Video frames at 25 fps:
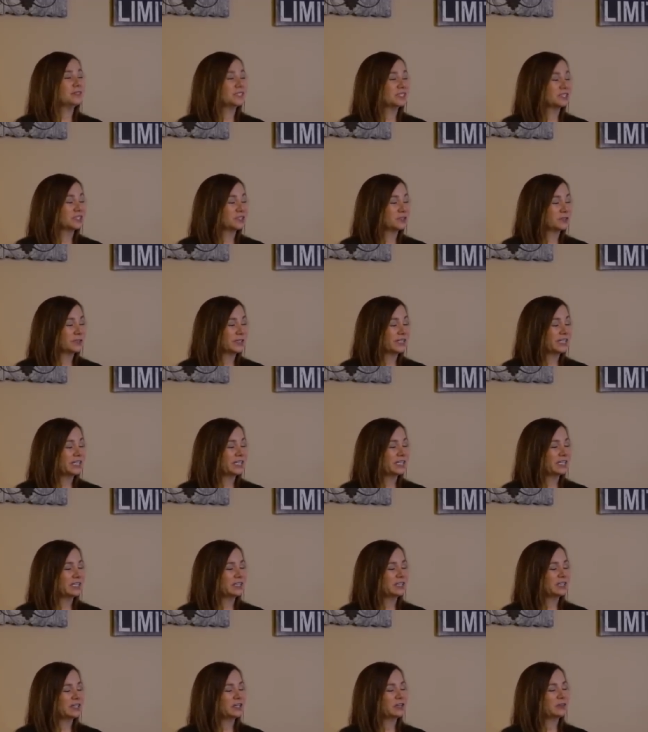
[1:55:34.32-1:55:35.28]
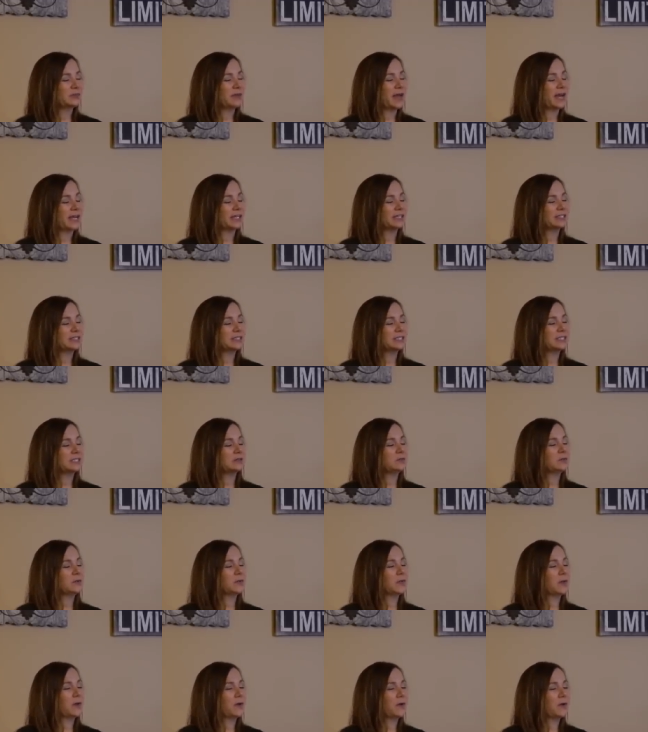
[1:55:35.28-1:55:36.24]
degree, humanity
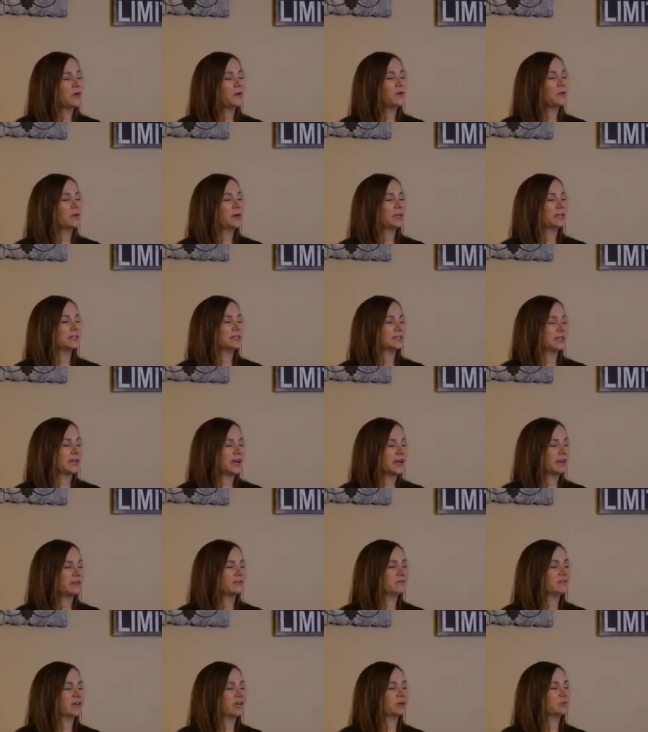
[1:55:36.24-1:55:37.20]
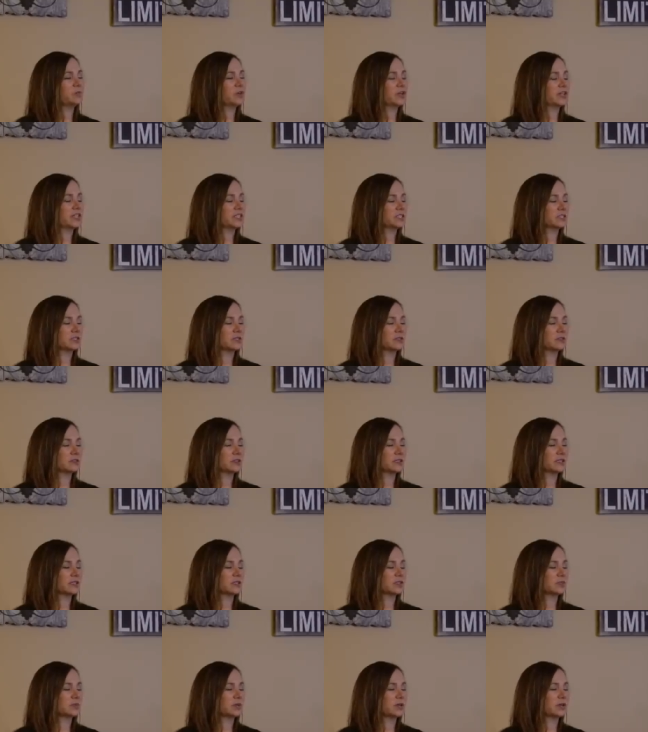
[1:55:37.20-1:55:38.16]
will always have vibrational
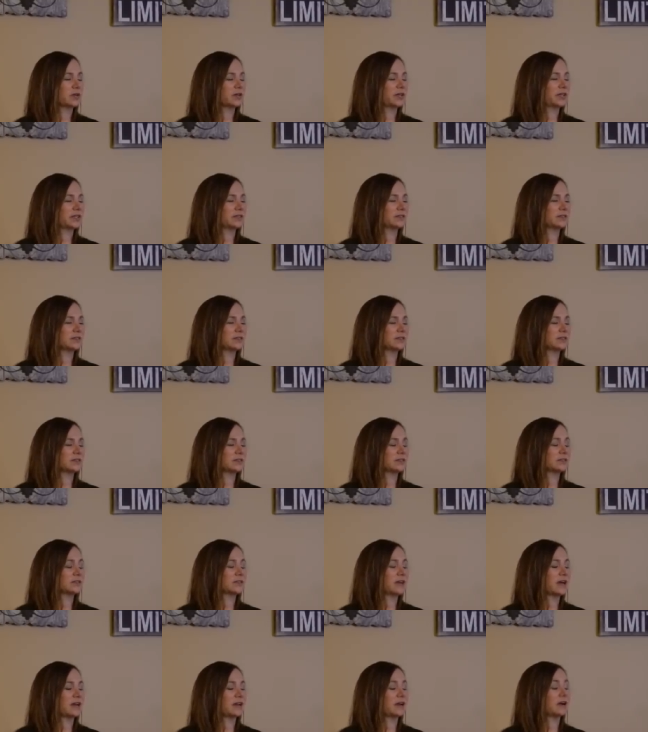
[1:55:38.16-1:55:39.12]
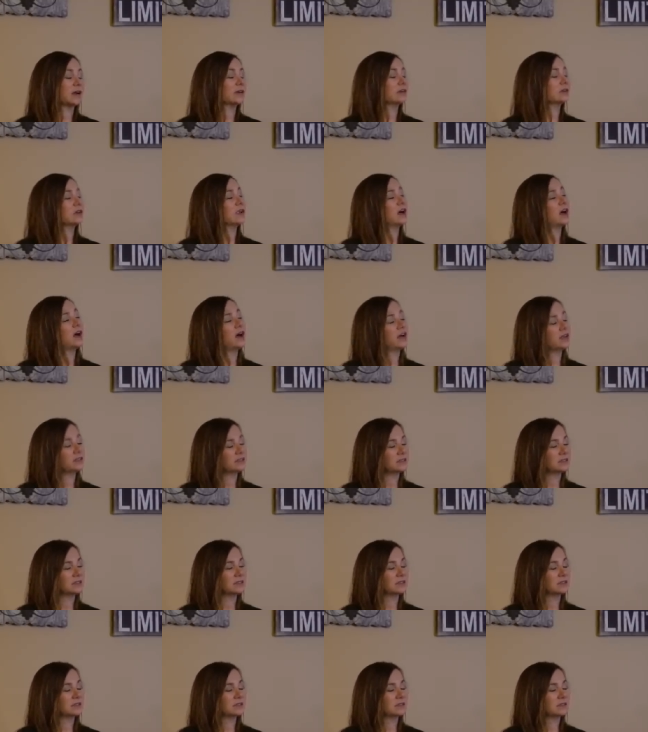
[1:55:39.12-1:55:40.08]
experiences that are
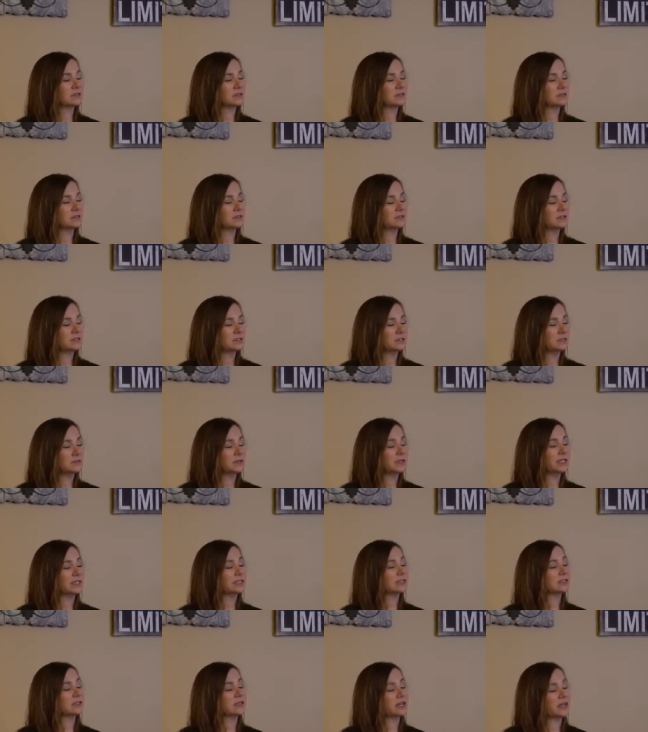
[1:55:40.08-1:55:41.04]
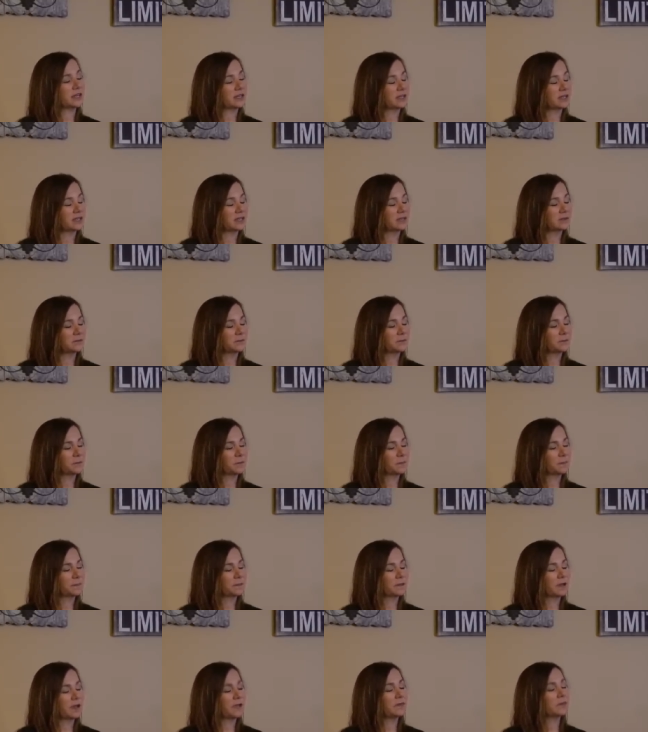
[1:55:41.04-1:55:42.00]
not to its liking.
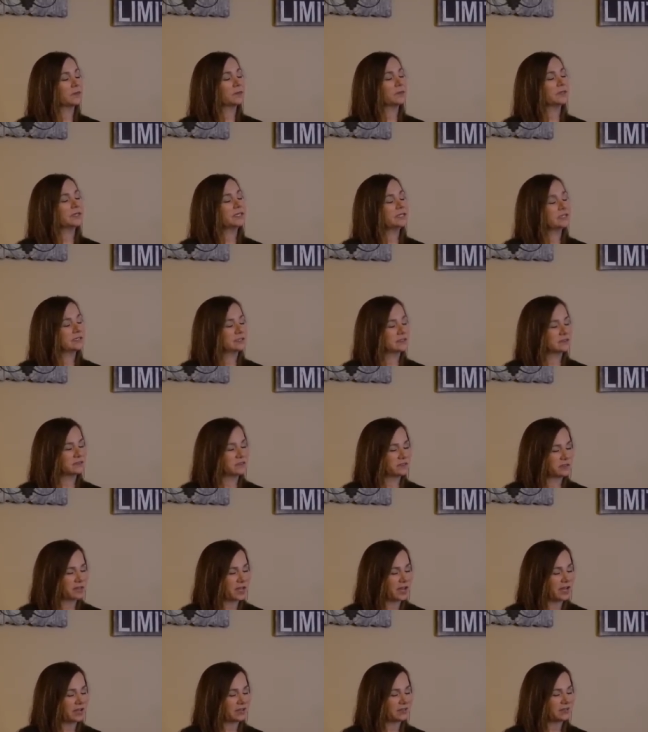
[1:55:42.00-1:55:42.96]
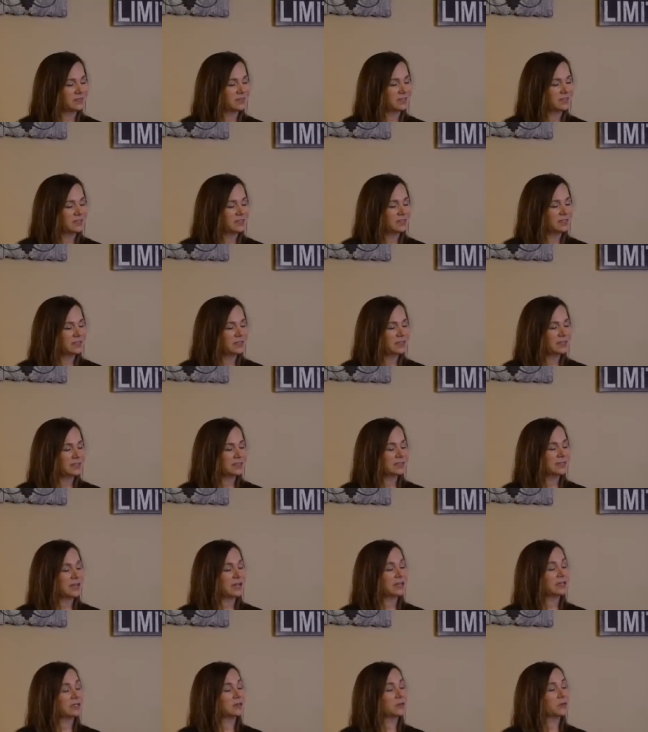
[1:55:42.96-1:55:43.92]
And the reason for that is
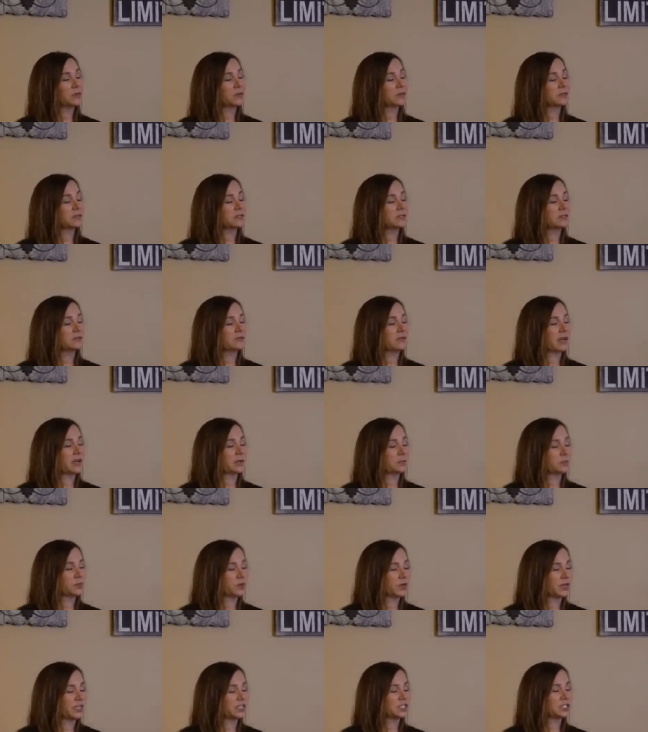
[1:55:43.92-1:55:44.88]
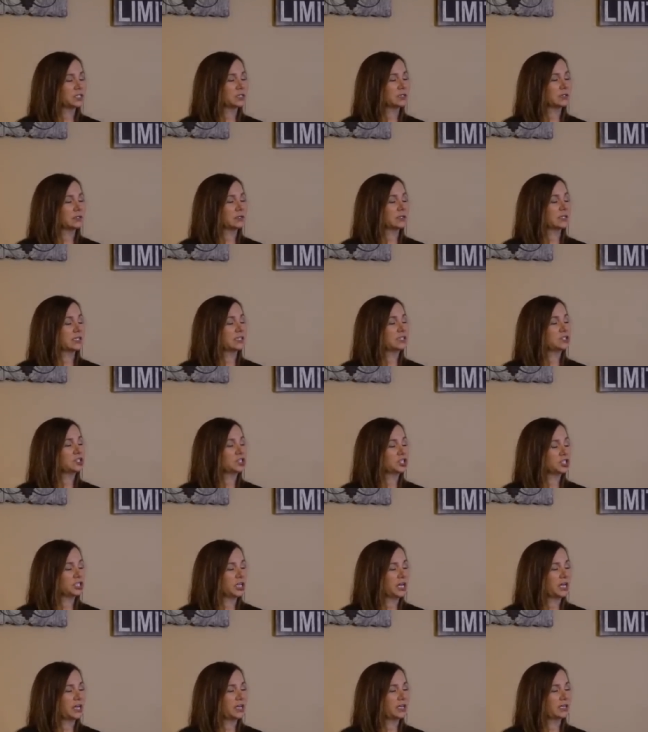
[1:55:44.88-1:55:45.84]
that in order to vibrationally
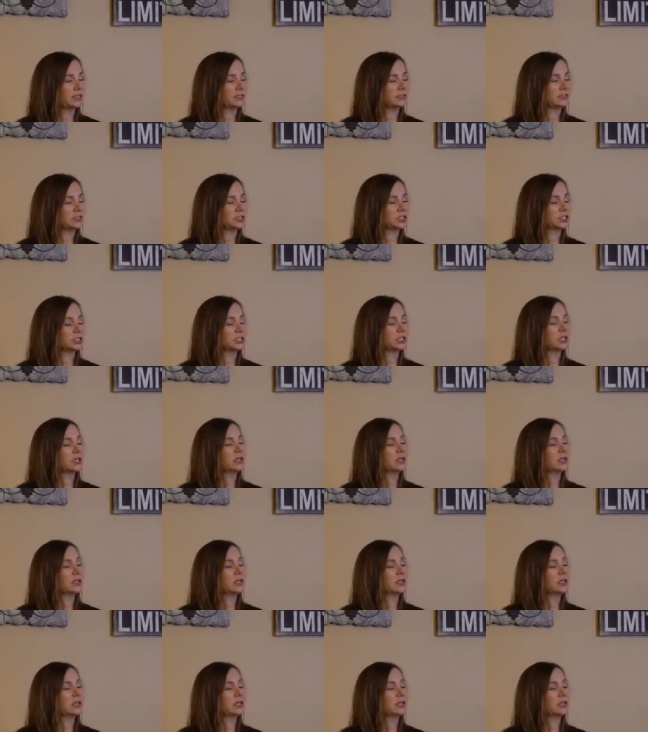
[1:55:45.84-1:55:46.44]
change,